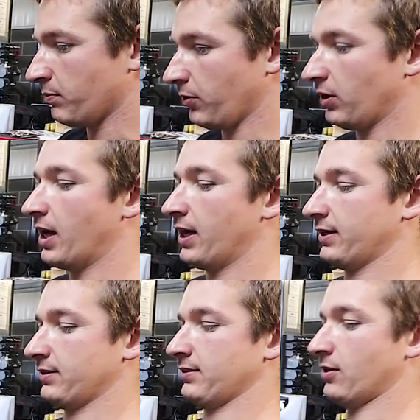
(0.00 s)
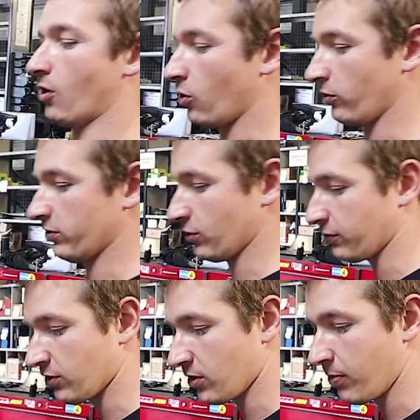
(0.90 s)
But like all the
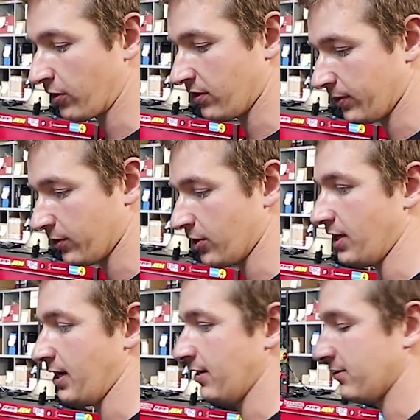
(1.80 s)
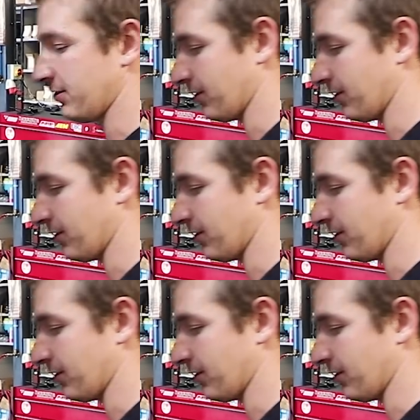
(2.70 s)
stuff under the bonnet that we're going to need,